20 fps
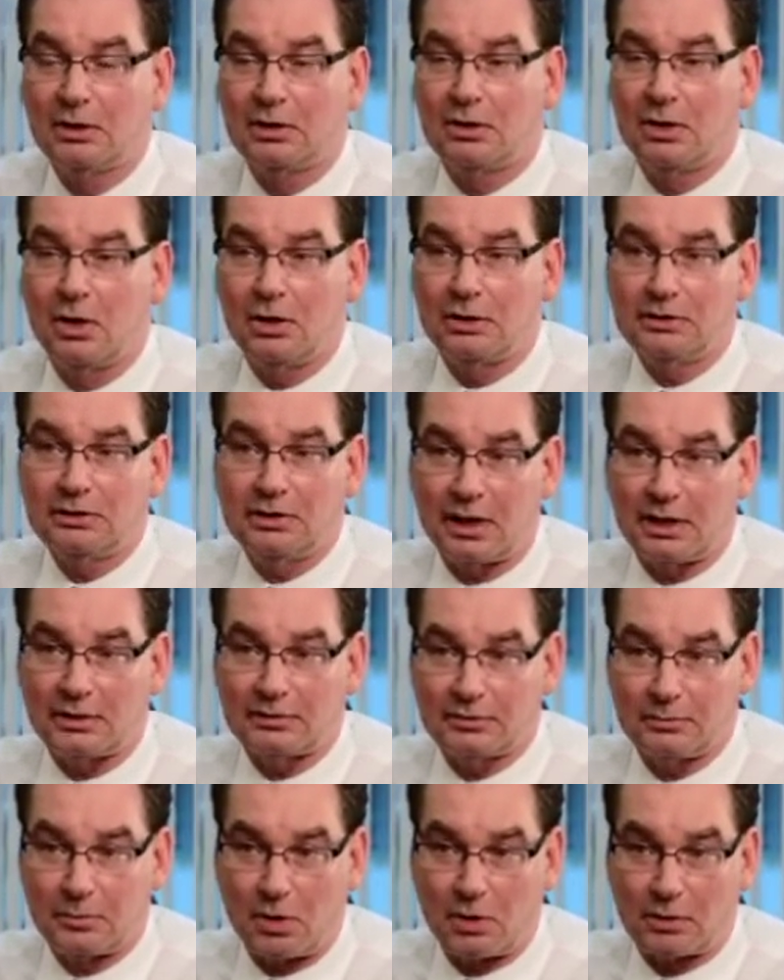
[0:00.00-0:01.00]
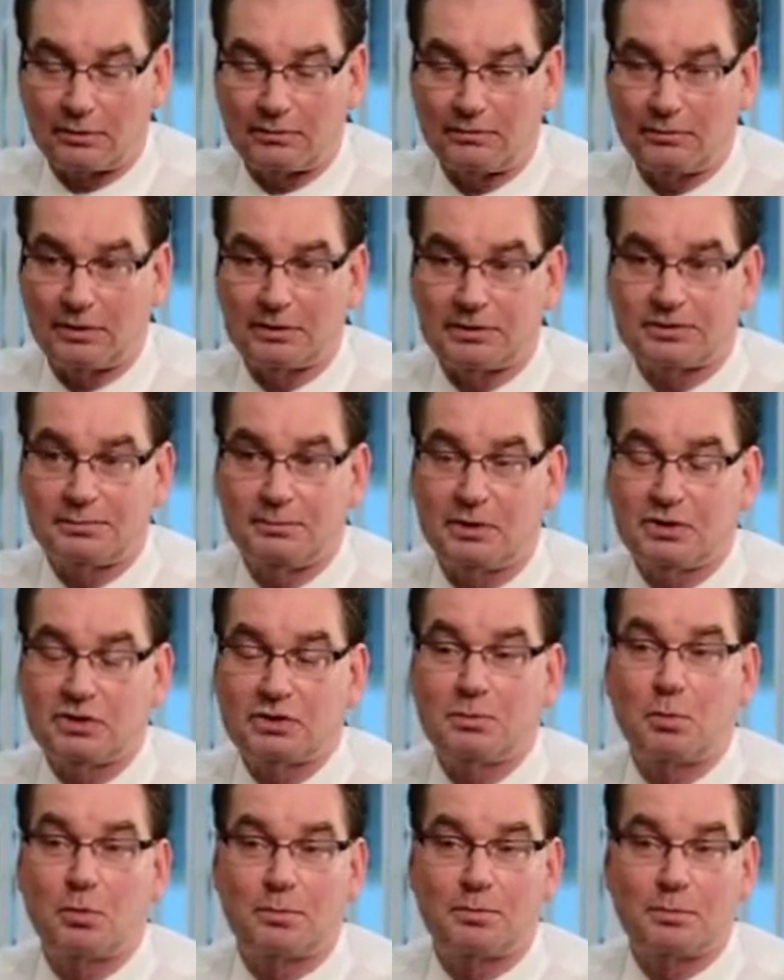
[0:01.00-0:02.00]
Contact thermography is
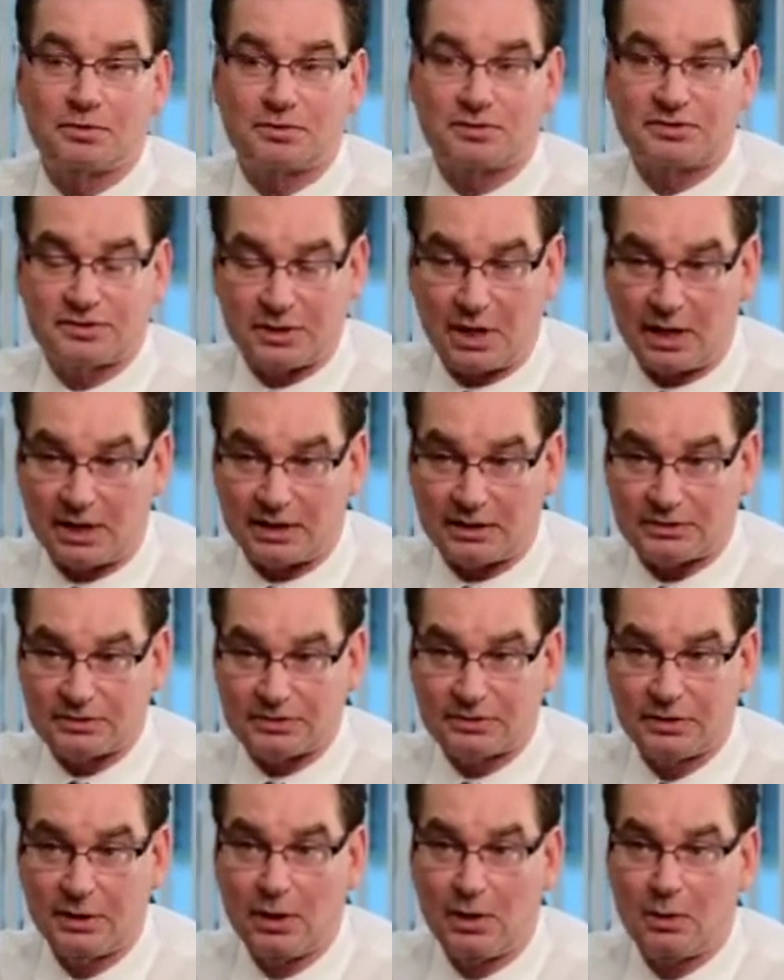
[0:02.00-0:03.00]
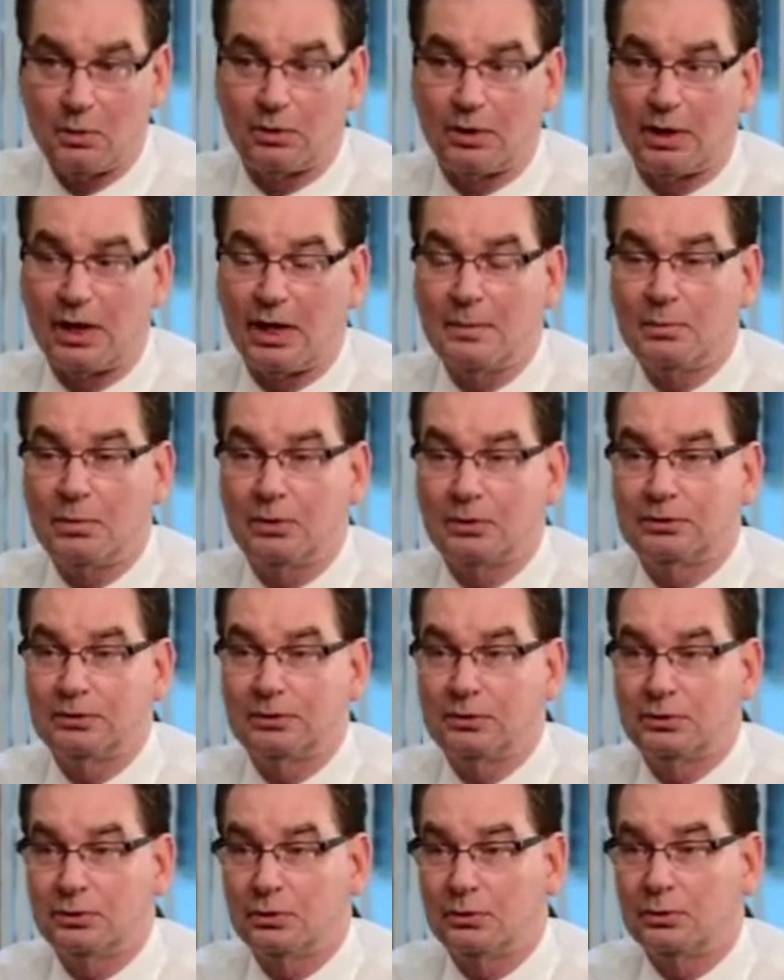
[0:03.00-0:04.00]
much more precise. We're able
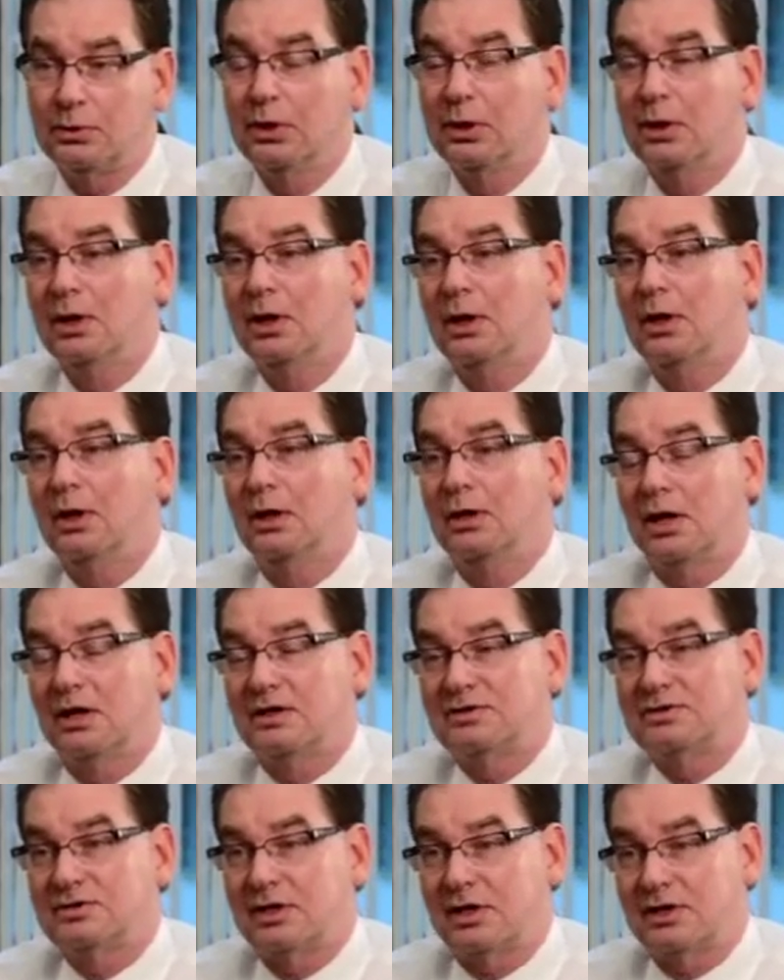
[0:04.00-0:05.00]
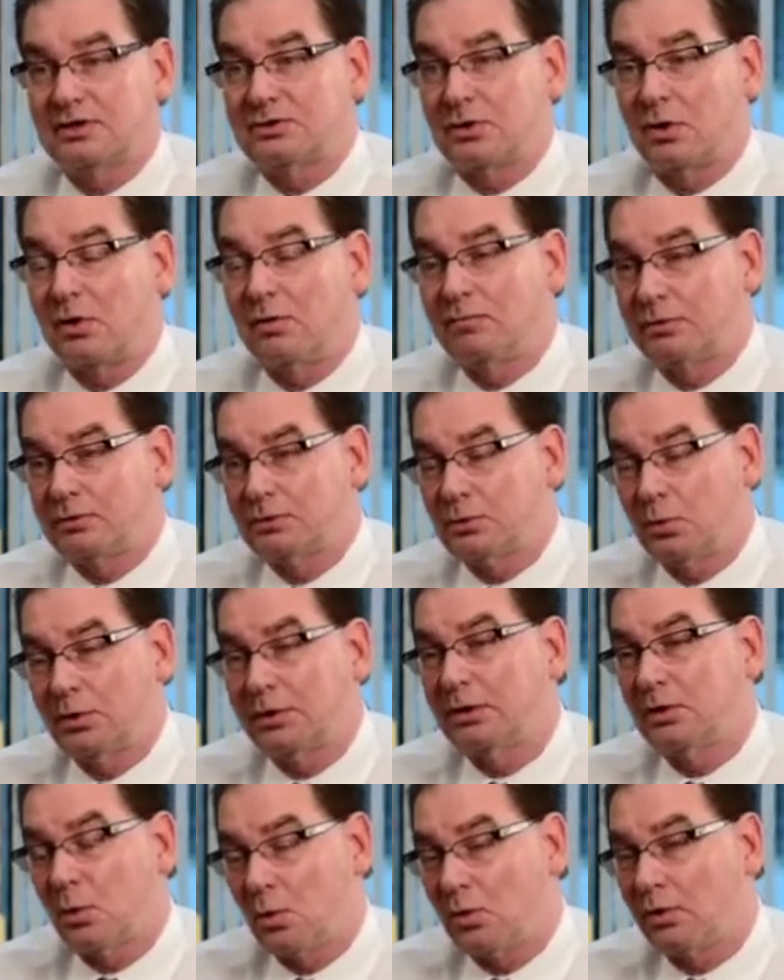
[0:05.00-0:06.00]
to assess over
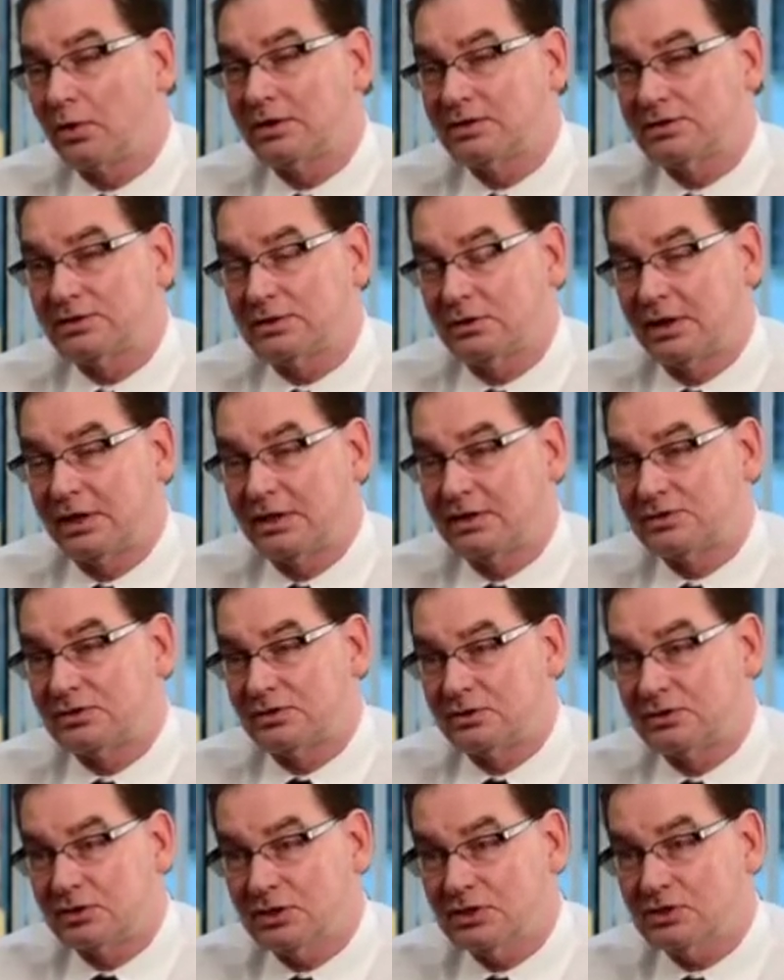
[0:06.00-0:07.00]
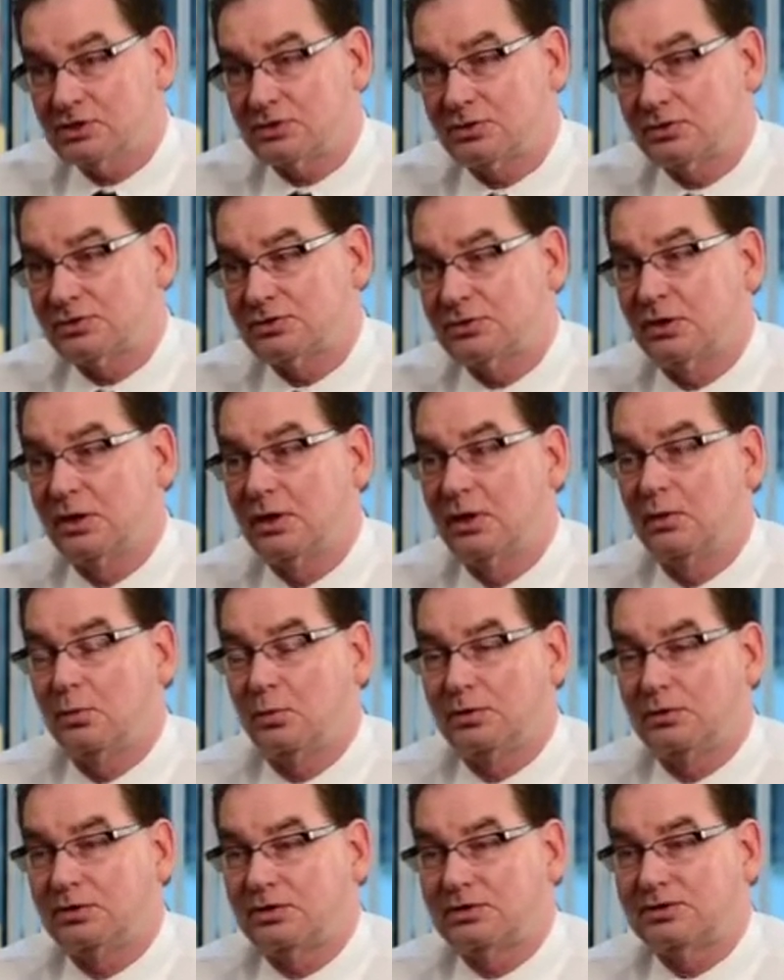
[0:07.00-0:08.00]
20 organs, glands, and tissues
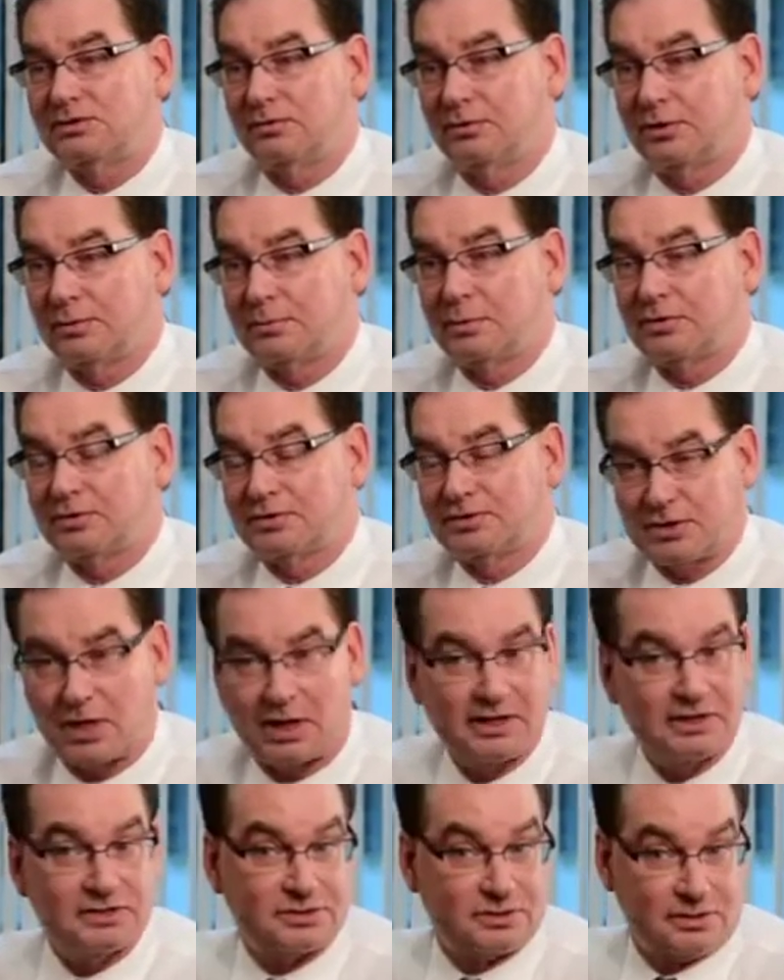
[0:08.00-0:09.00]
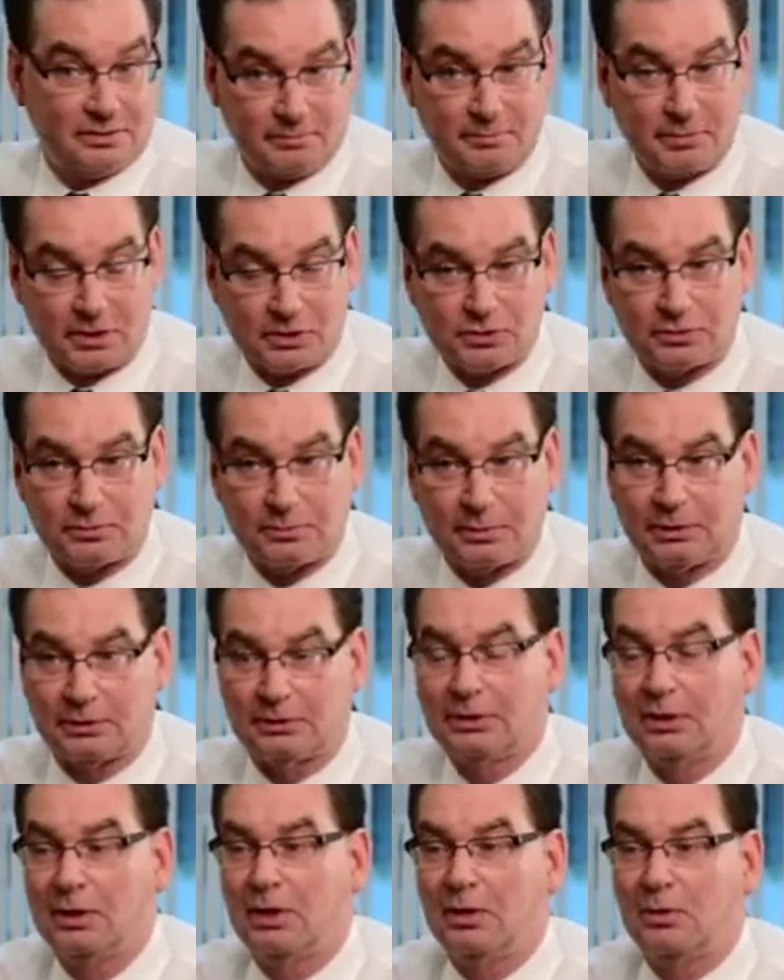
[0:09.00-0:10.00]
with this very precise measurement.